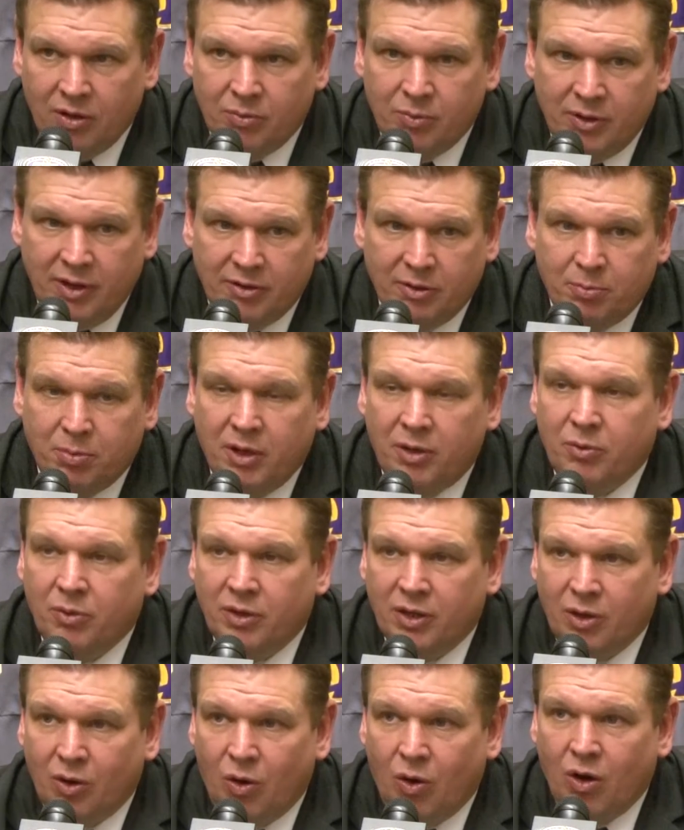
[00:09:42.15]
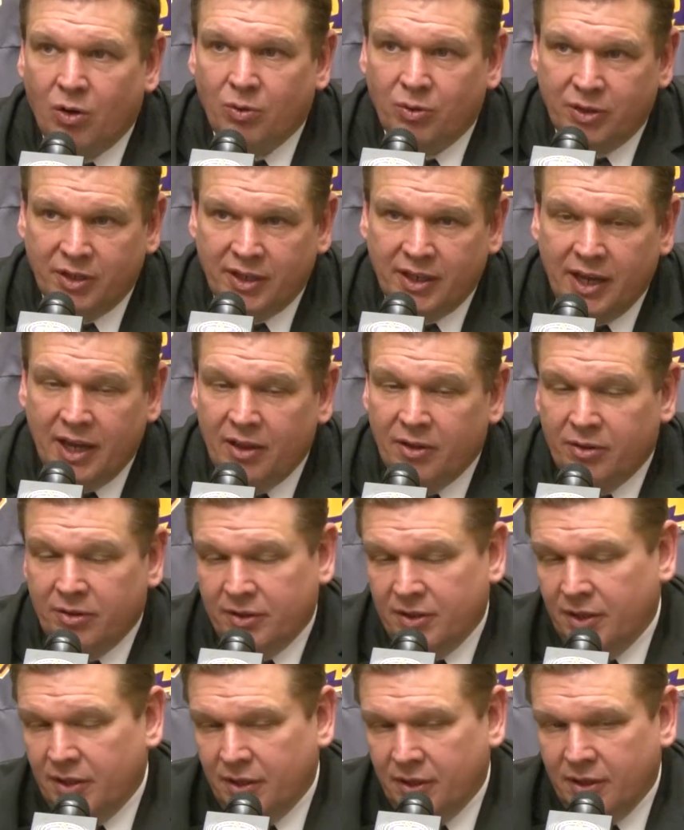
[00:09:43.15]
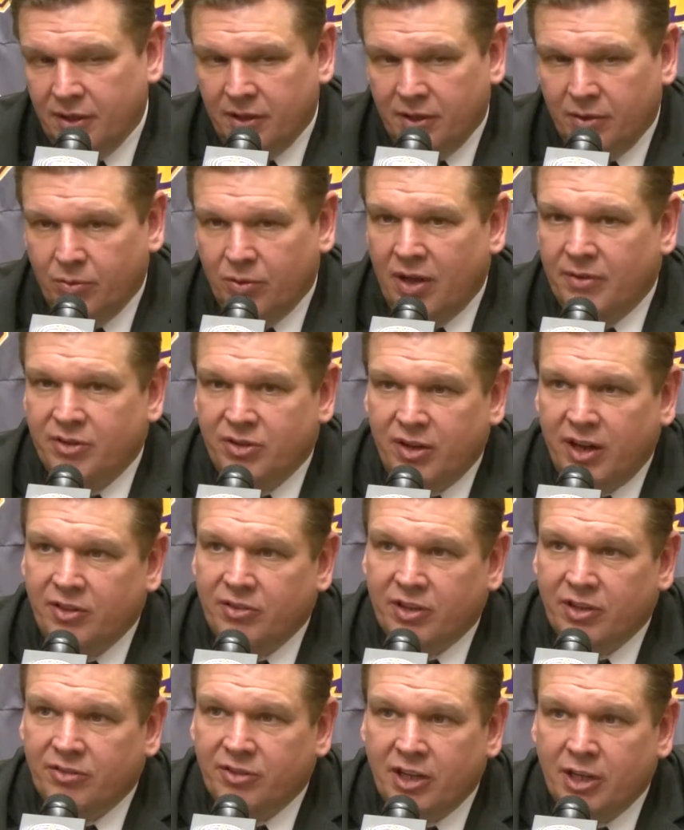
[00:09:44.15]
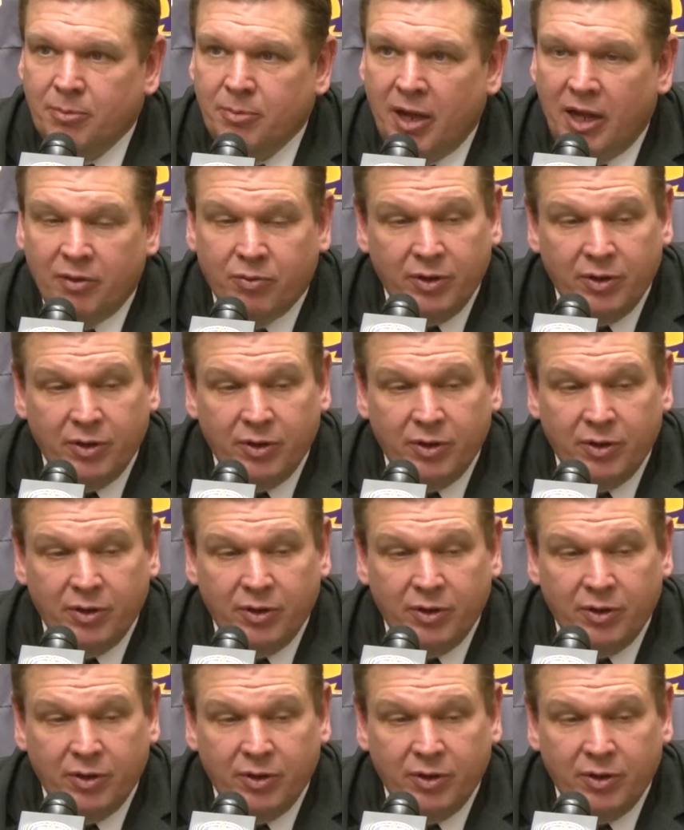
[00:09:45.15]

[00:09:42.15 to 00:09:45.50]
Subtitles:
and we have to play really hard and really together, and we'll have a chance against anybody.